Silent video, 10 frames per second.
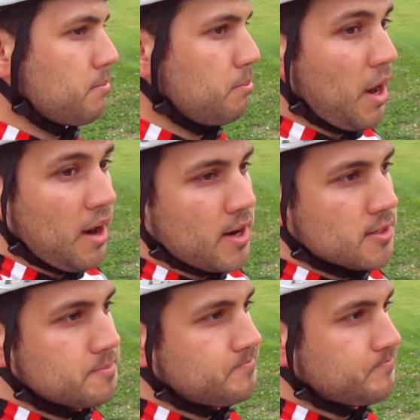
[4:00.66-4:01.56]
bearing.
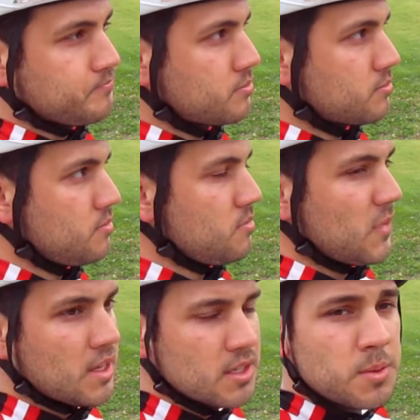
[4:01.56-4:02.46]

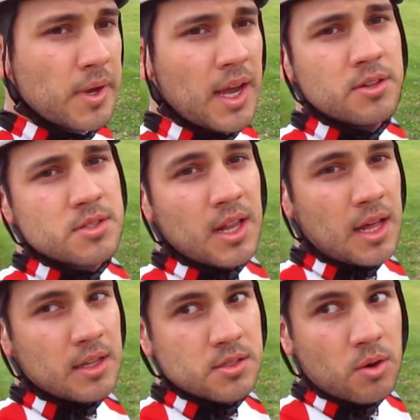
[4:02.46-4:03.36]
This way I use a lot
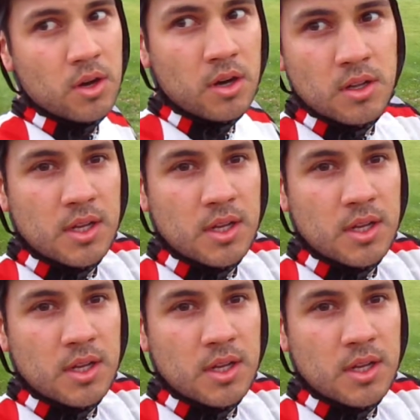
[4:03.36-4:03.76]
less oil,